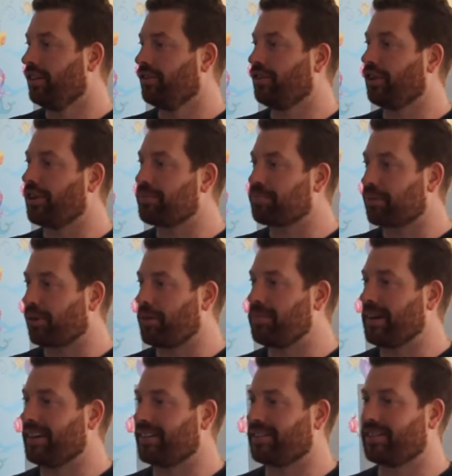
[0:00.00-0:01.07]
to the
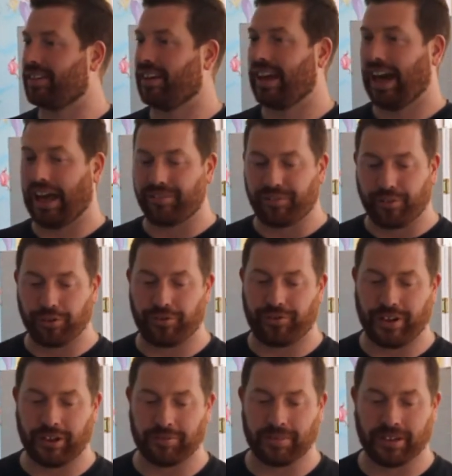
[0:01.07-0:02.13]
promise and
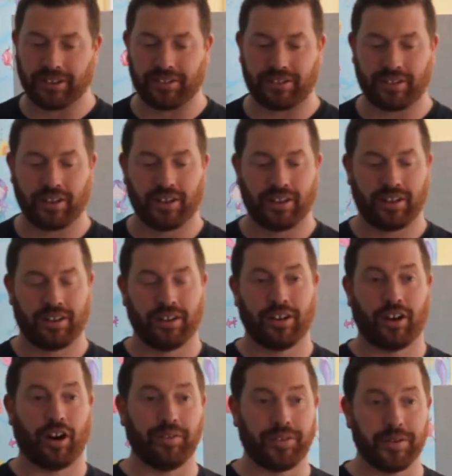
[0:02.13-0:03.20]
fulfillment
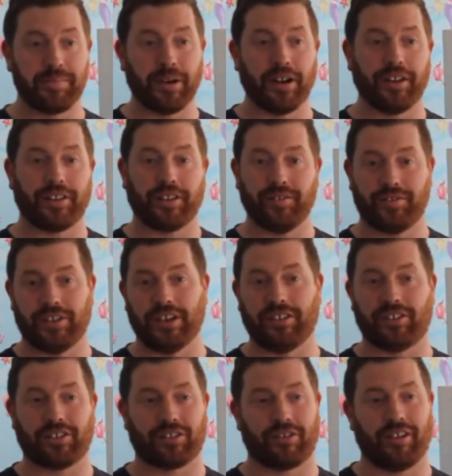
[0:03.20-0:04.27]
of the birth of
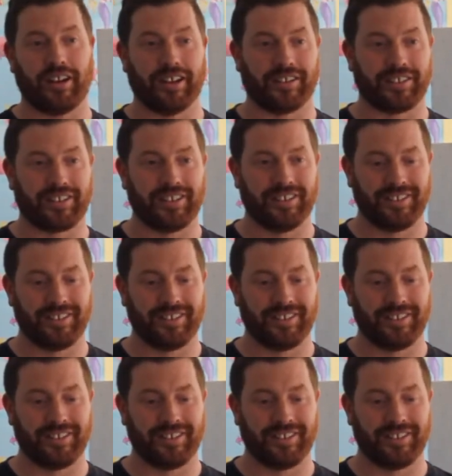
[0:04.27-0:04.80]
Jesus Christ.